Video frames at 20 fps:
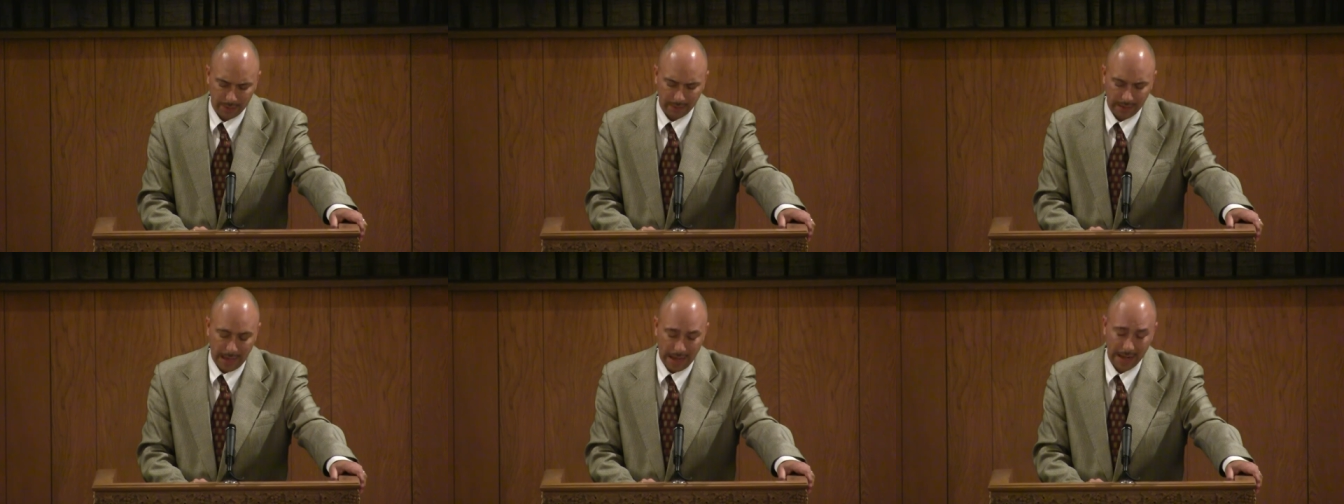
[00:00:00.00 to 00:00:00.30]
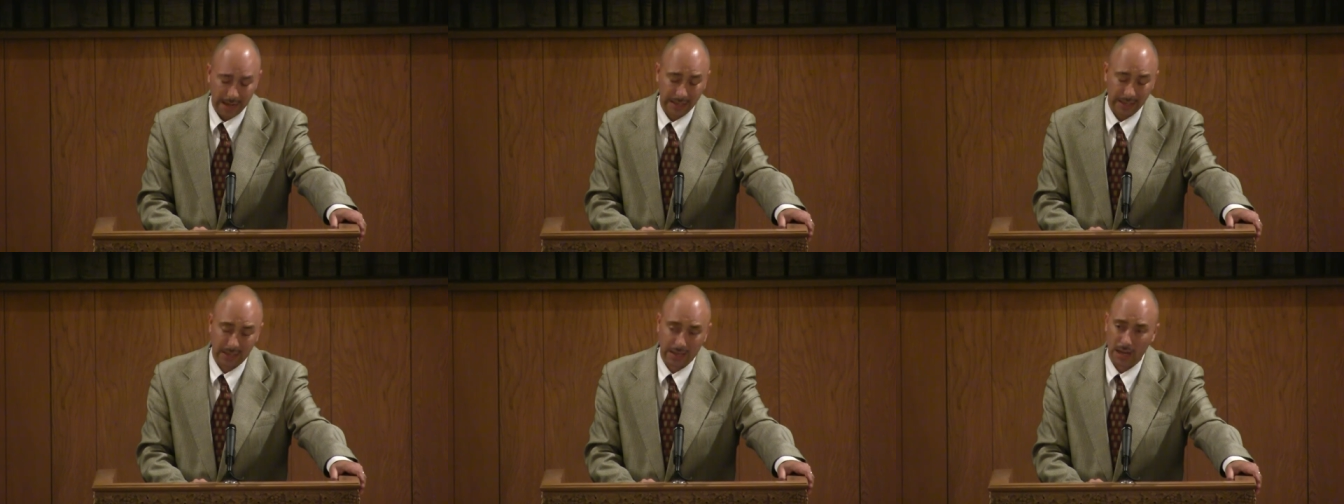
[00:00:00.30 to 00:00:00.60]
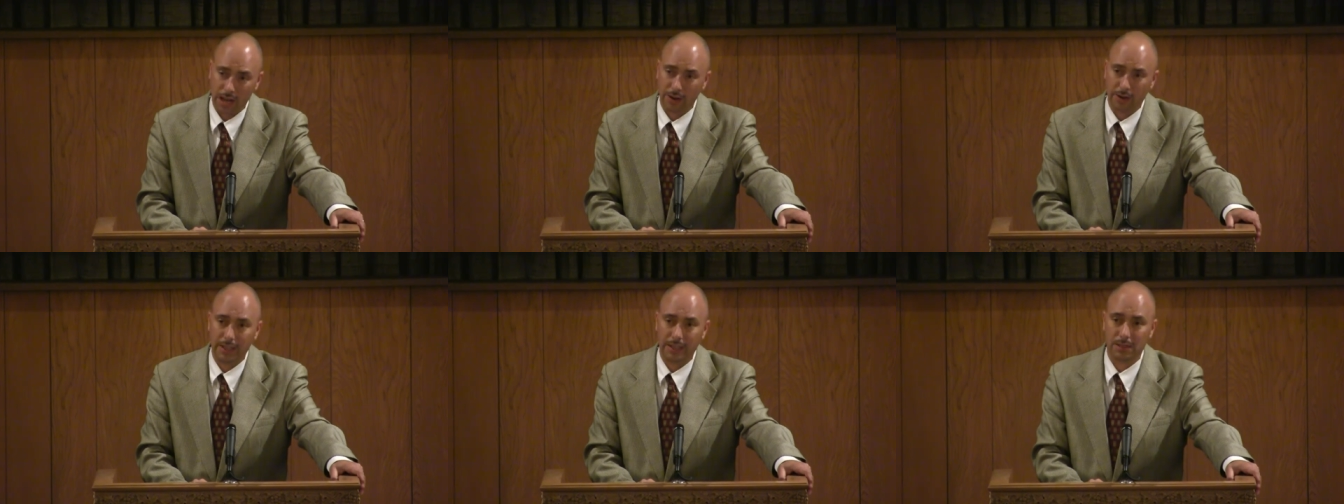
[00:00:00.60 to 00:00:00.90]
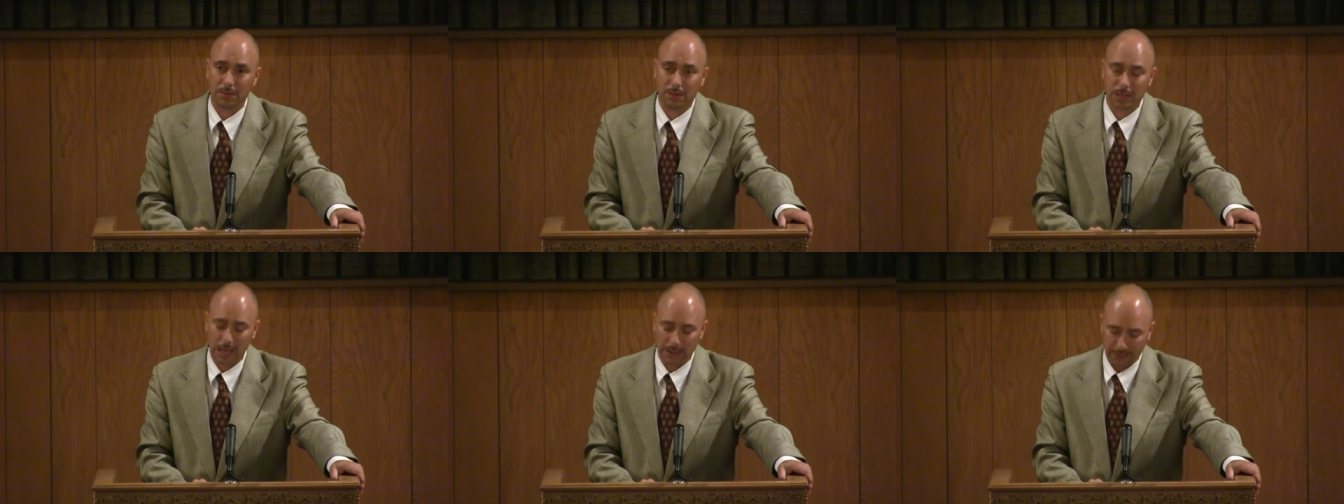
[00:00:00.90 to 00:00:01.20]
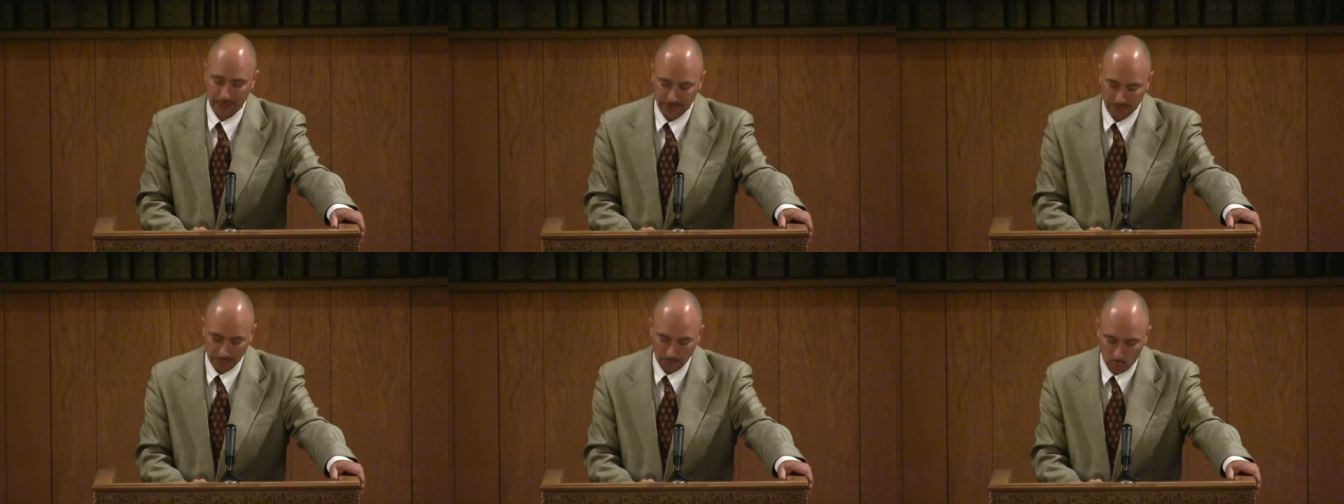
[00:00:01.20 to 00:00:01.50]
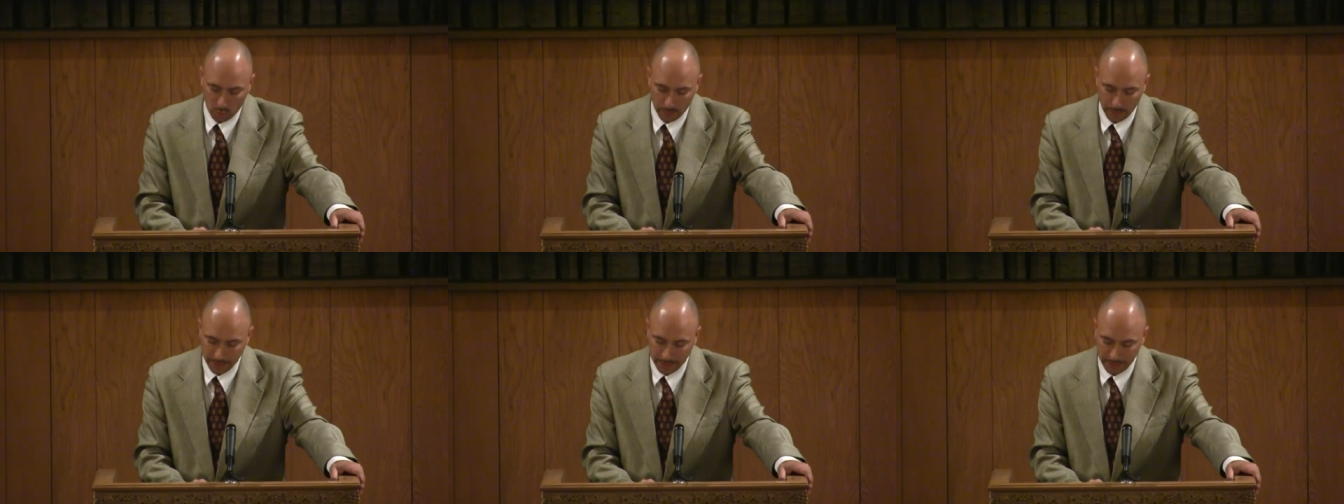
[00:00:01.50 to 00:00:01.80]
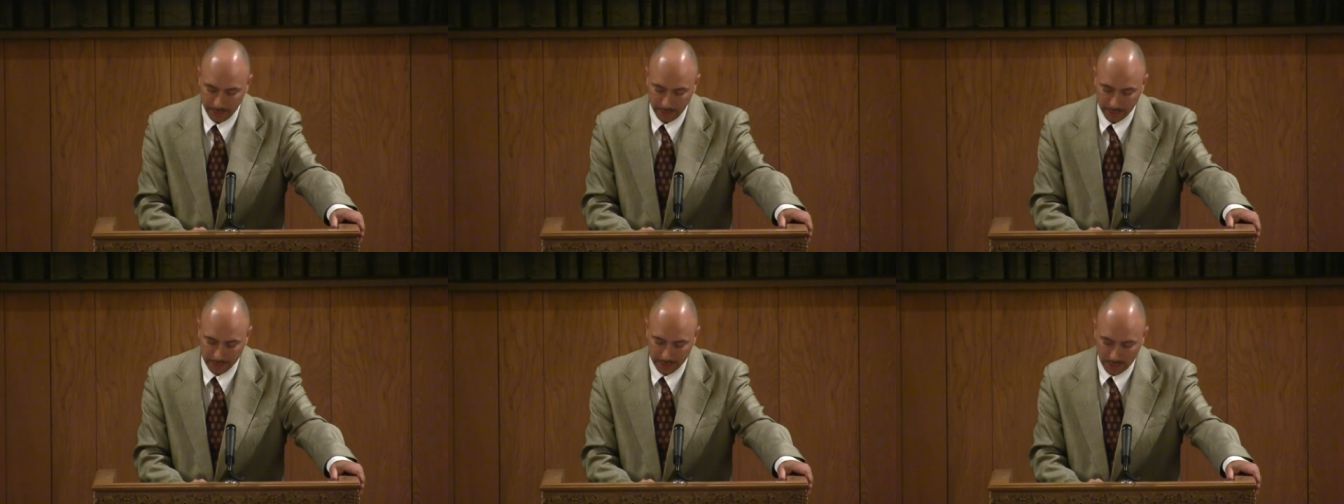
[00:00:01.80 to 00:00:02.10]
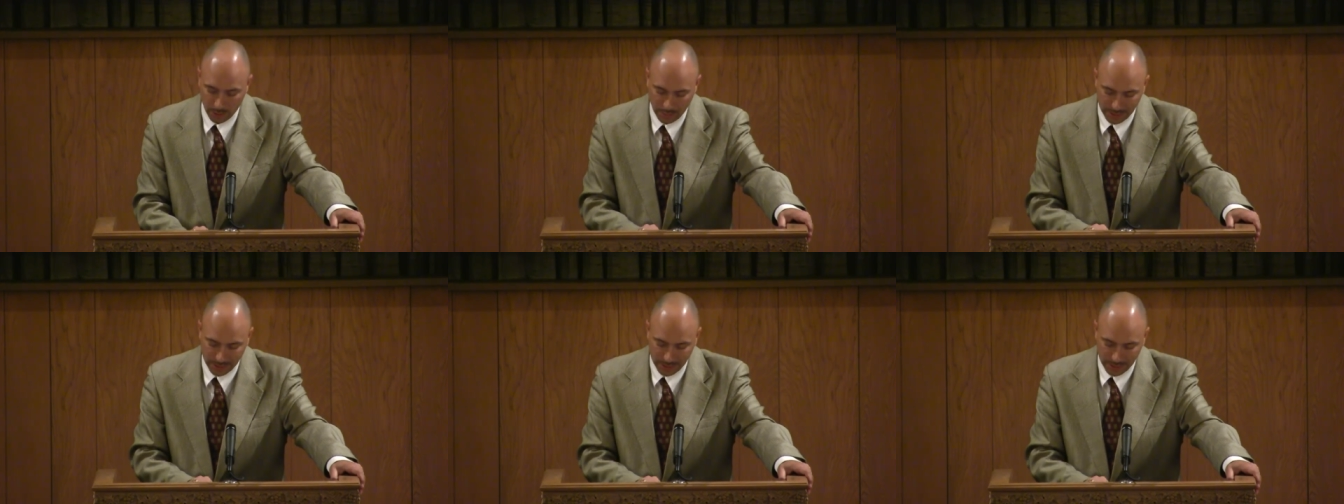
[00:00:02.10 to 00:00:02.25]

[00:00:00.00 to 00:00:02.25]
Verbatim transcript: 9, and he contradicts himself even more by doing so.